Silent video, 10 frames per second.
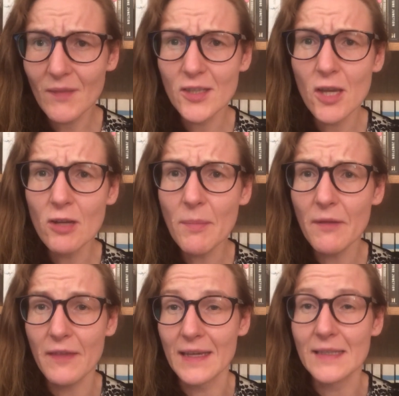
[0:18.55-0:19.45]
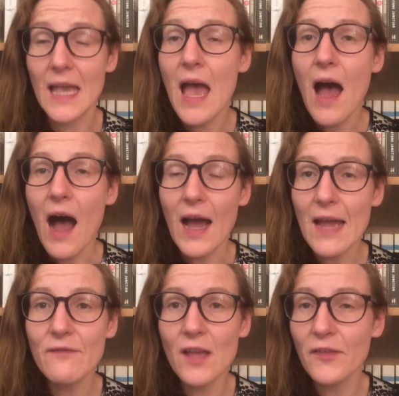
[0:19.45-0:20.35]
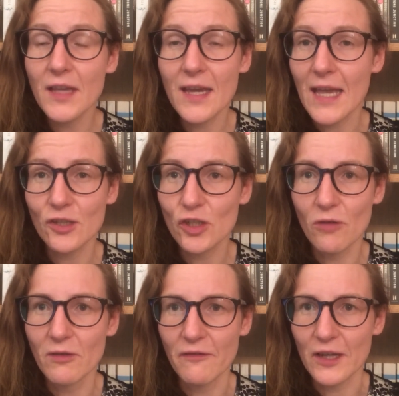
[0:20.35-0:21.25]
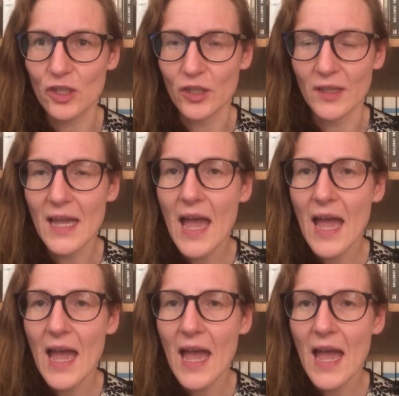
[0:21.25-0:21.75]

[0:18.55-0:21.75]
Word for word: So a couple of things. I have nothing against genre fiction.